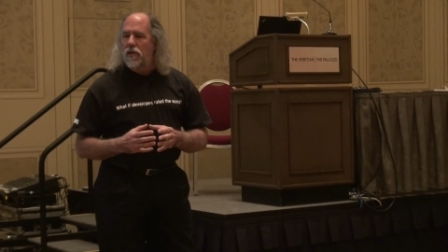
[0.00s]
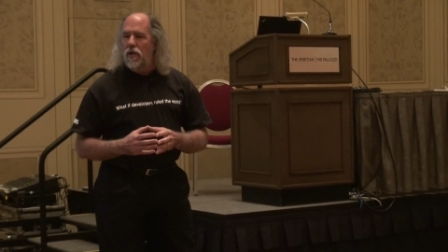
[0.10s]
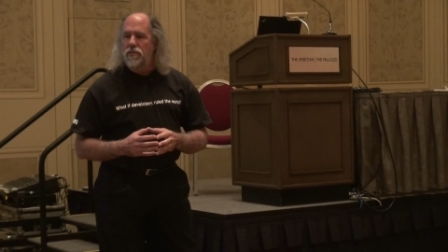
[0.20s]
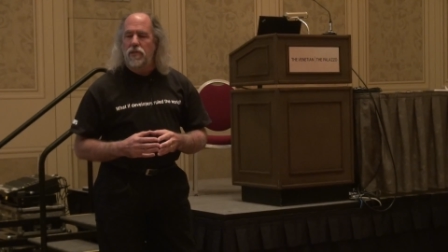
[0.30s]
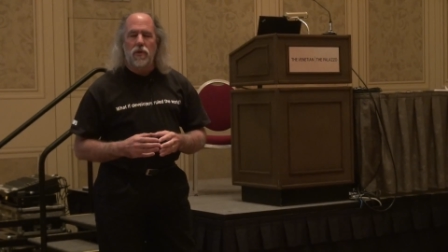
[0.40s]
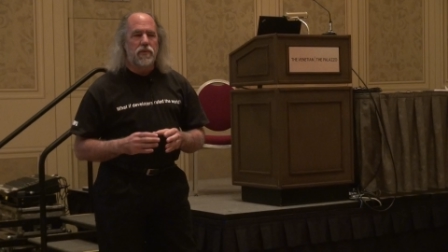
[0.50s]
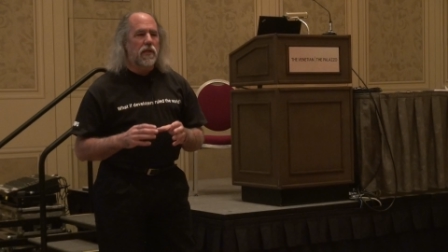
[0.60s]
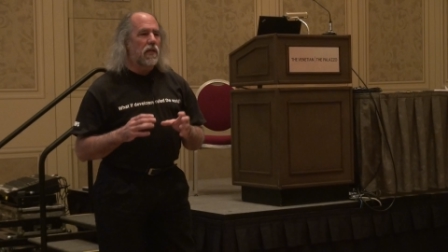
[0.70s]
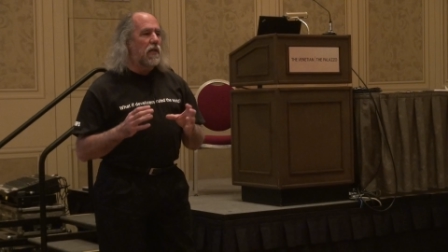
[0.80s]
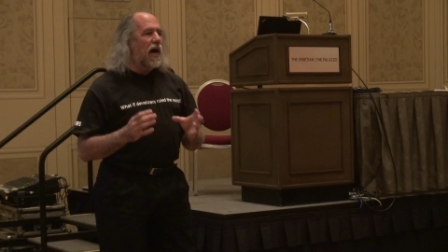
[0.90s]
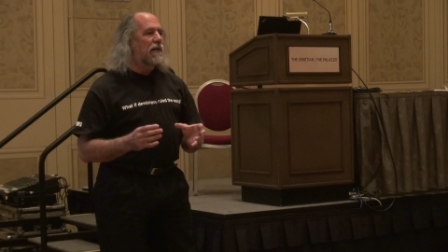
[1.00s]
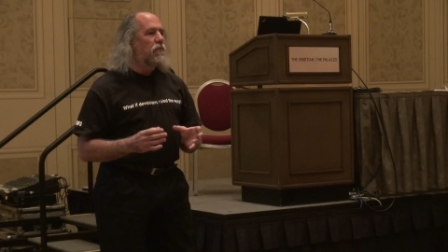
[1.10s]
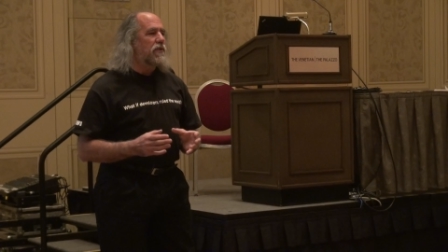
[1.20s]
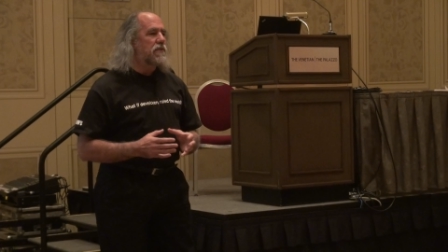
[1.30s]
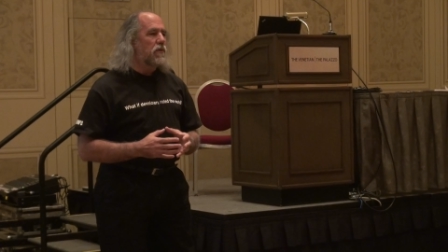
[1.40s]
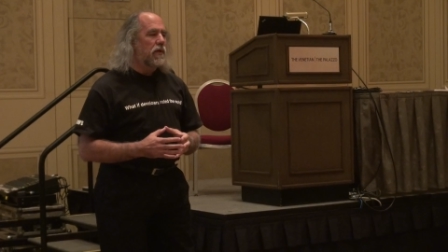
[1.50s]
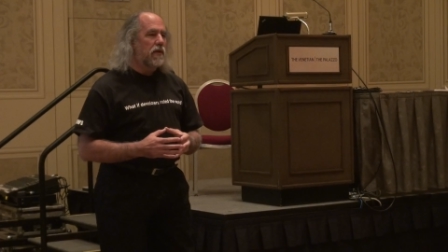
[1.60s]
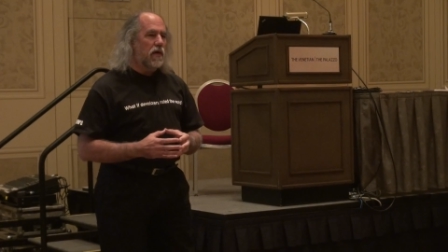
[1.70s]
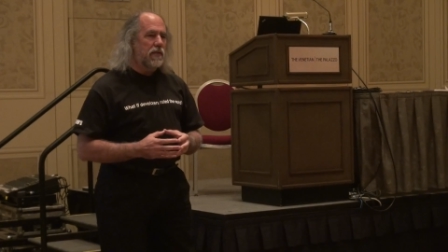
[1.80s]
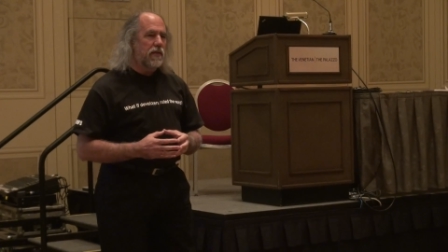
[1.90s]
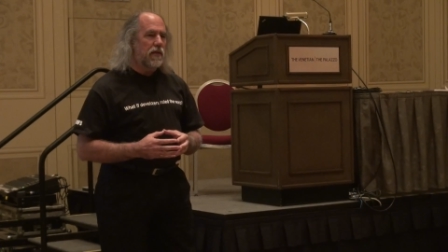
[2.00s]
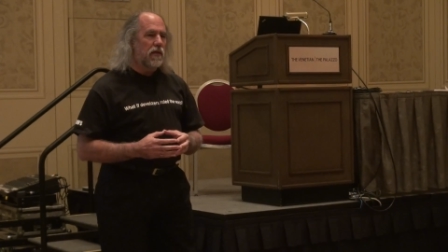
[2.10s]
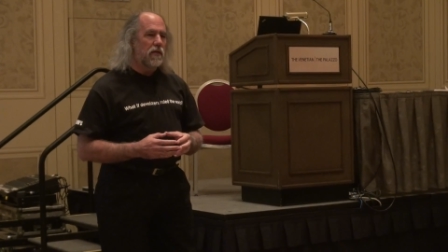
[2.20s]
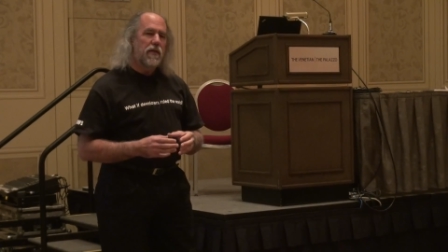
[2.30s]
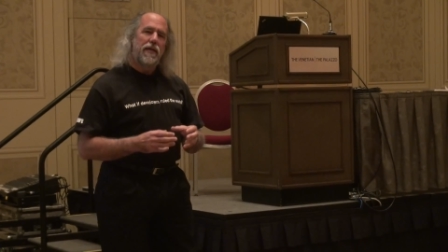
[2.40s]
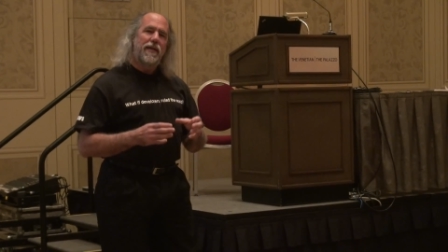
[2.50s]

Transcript: also that a lot of what's going on here